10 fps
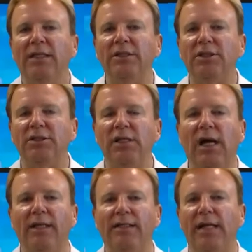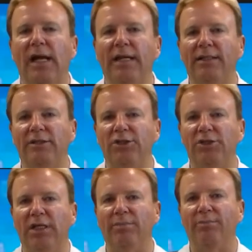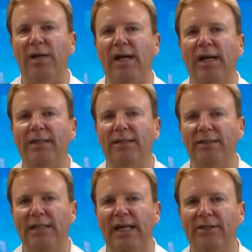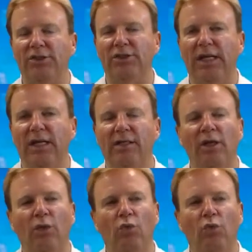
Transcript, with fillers: this is not a guy that's sitting behind the desk saying,